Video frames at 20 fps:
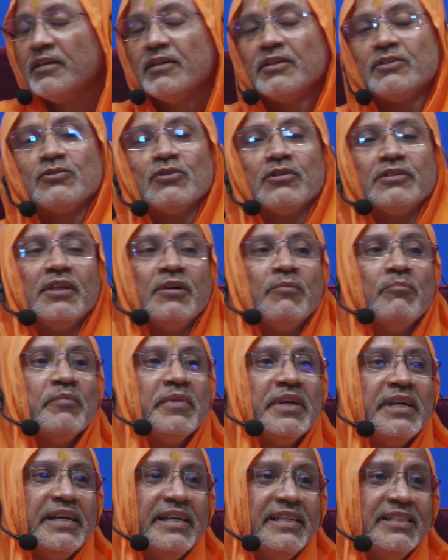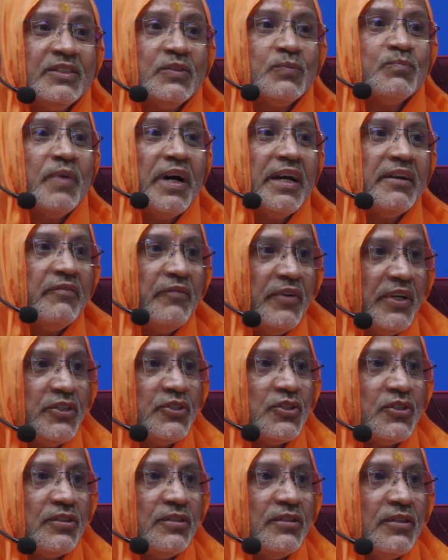So the means by
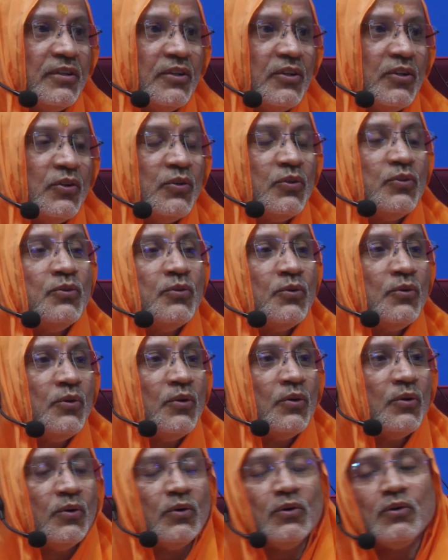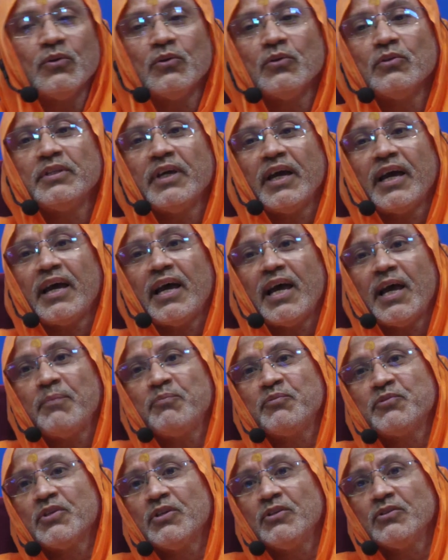which you know the
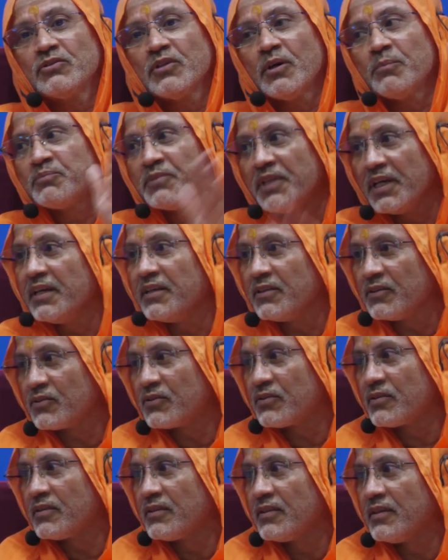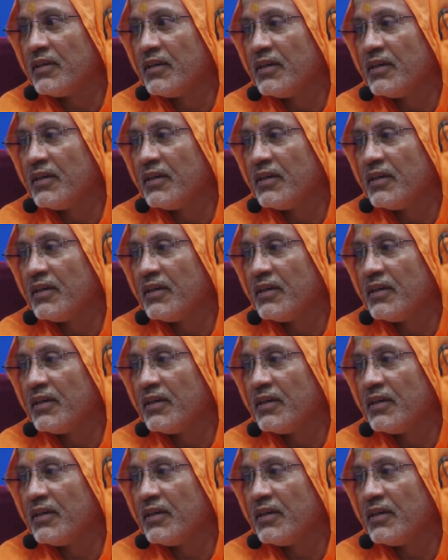absence of things,